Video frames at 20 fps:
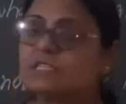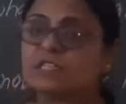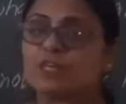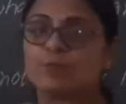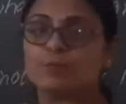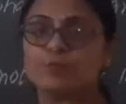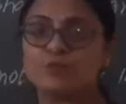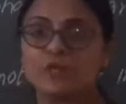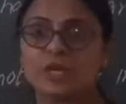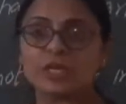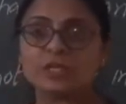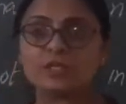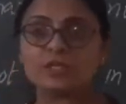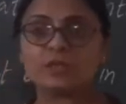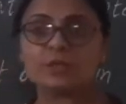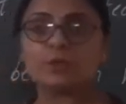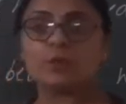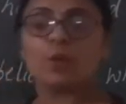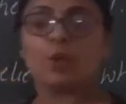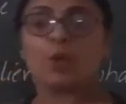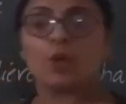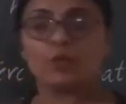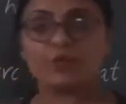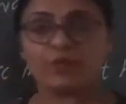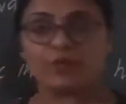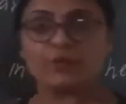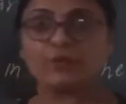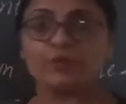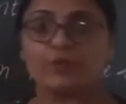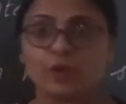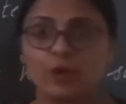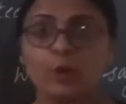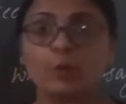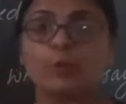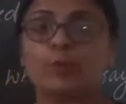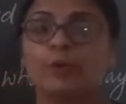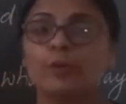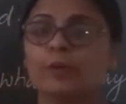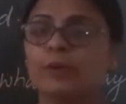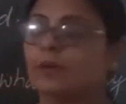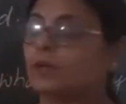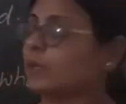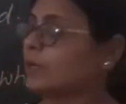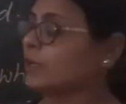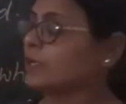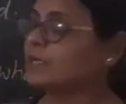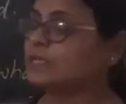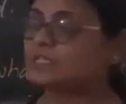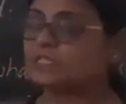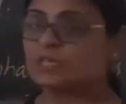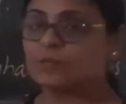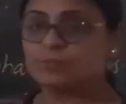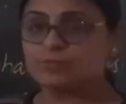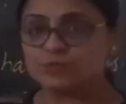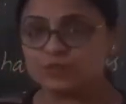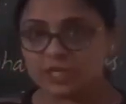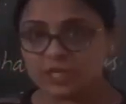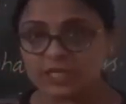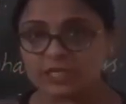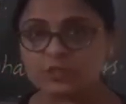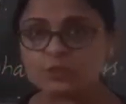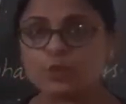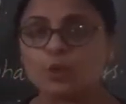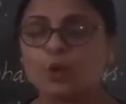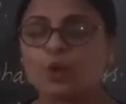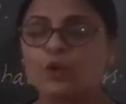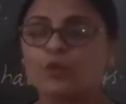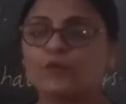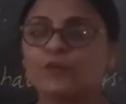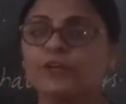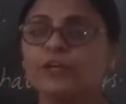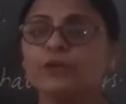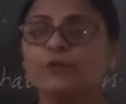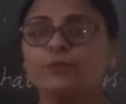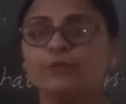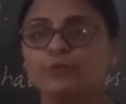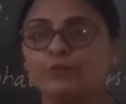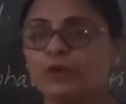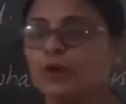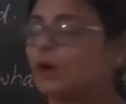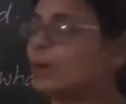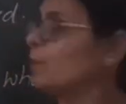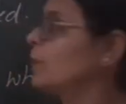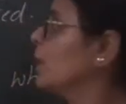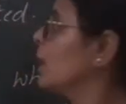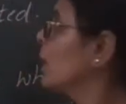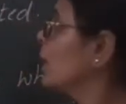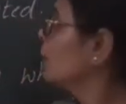subject of a verb. Subject of a verb.